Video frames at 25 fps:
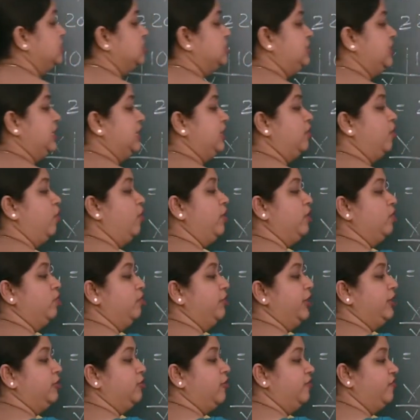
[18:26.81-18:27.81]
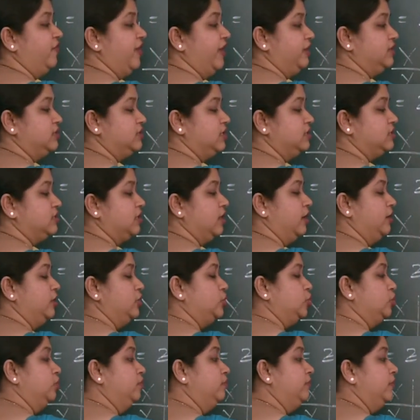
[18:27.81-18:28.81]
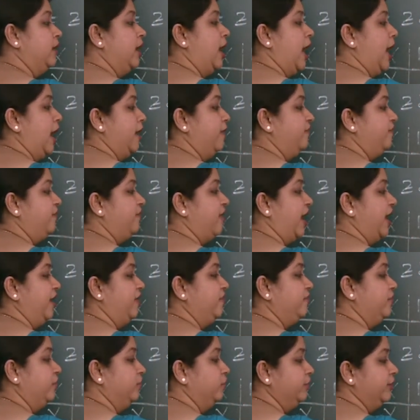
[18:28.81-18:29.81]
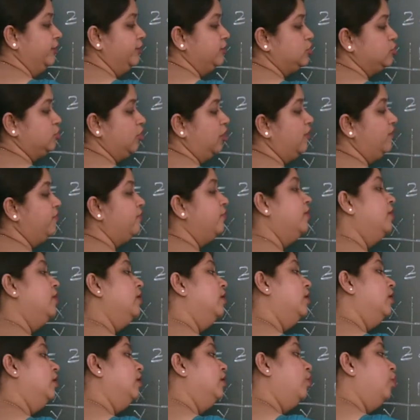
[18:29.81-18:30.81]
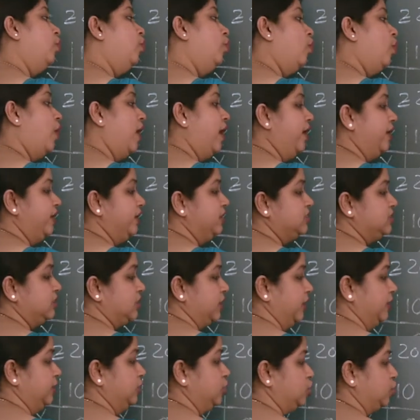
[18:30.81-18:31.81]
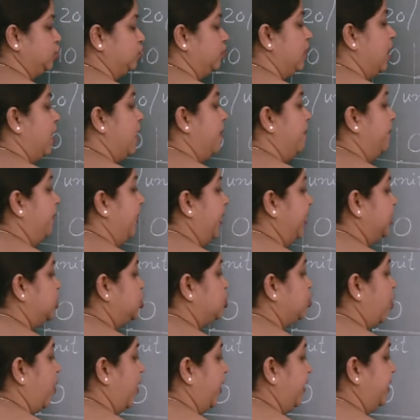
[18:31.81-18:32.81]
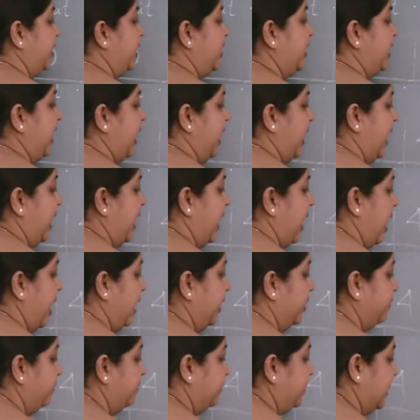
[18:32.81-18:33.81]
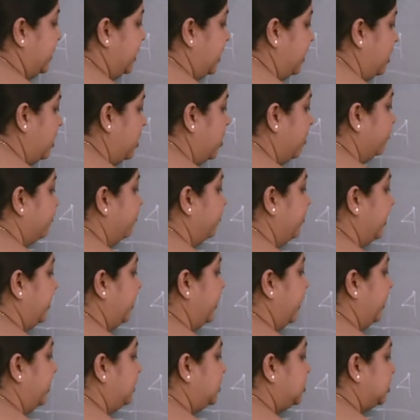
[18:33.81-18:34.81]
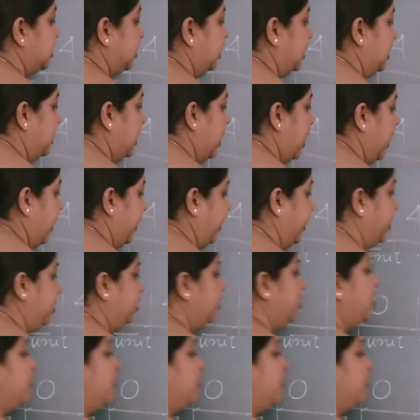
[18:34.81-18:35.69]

0 unit of X is consumed and 5 units of Y is consumed. By joining A and B, we get a line